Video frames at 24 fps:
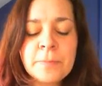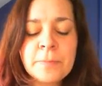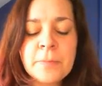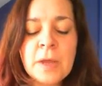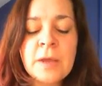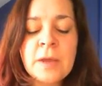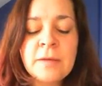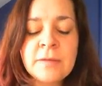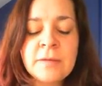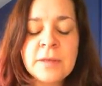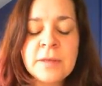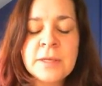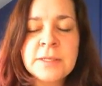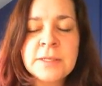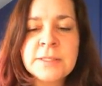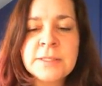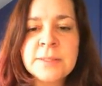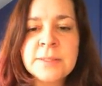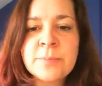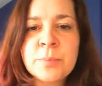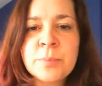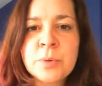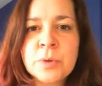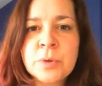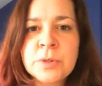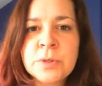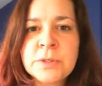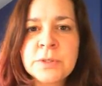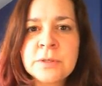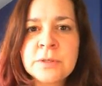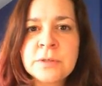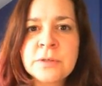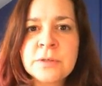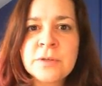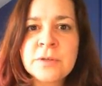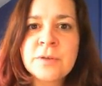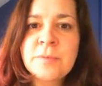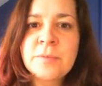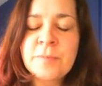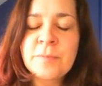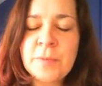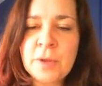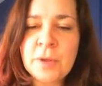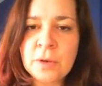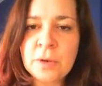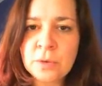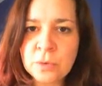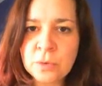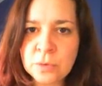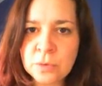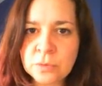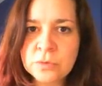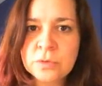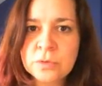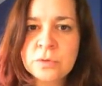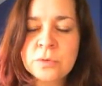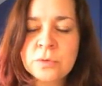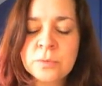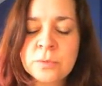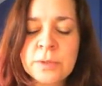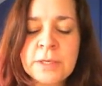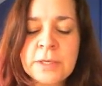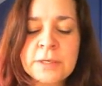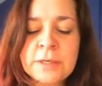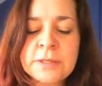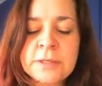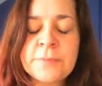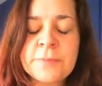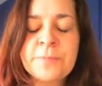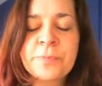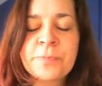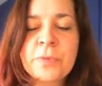I think it's important not to do it.